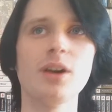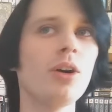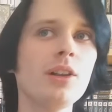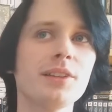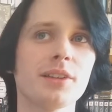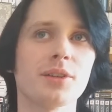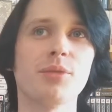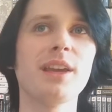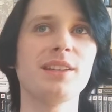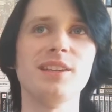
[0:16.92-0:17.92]
all the
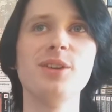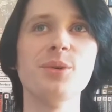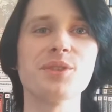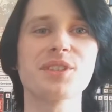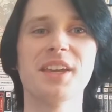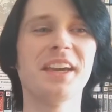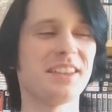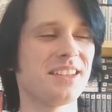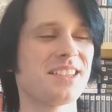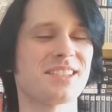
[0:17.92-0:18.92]
great news.
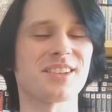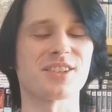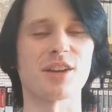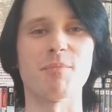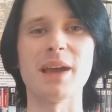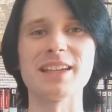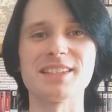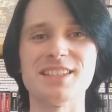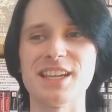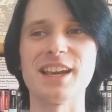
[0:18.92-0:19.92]
This is such an
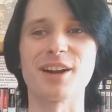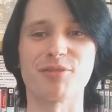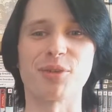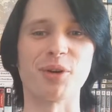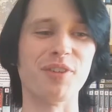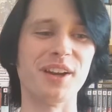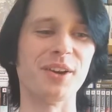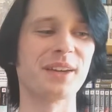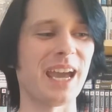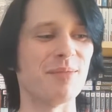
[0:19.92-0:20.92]
amazing year for
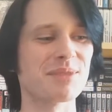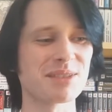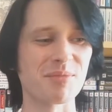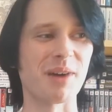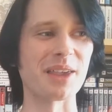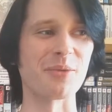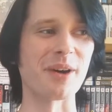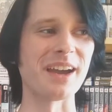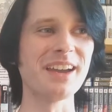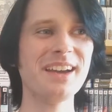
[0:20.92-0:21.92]
video games, by the
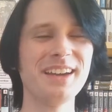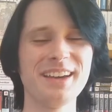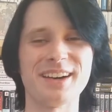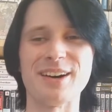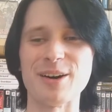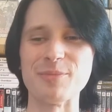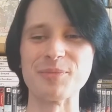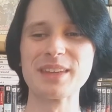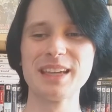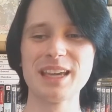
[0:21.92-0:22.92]
way.
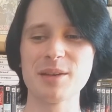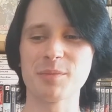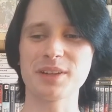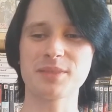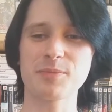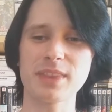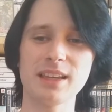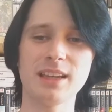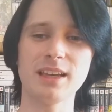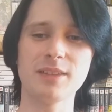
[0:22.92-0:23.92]
Um, but
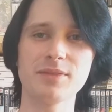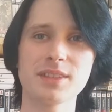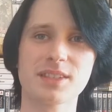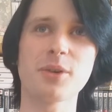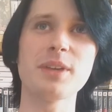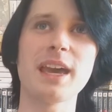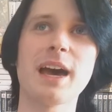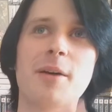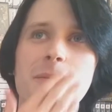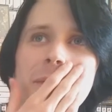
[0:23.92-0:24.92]

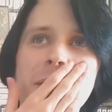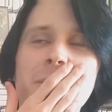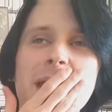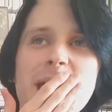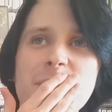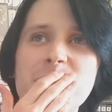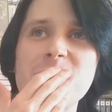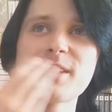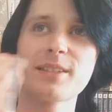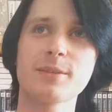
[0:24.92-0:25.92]
what happened
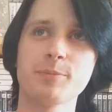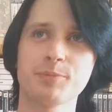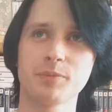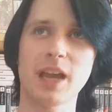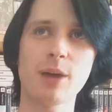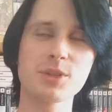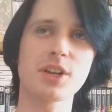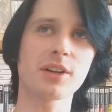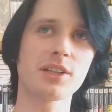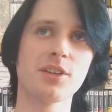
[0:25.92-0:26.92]
was I was
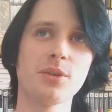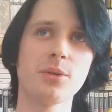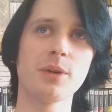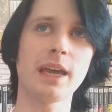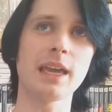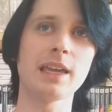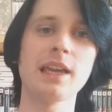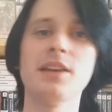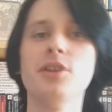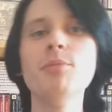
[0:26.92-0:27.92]
talking to
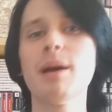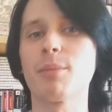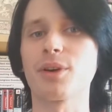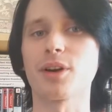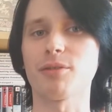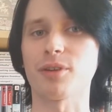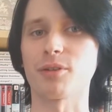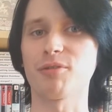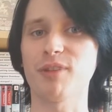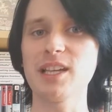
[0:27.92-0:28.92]
a new member of
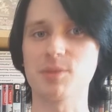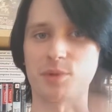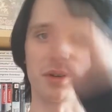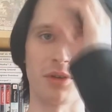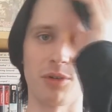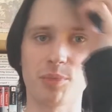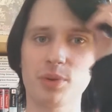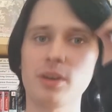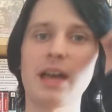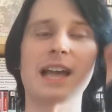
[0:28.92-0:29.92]
our Facebook group,
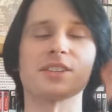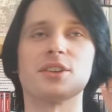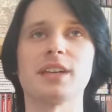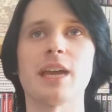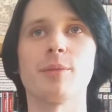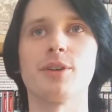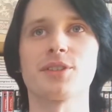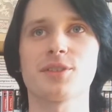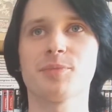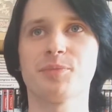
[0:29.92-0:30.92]
Axon
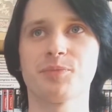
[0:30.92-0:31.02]
Gamers,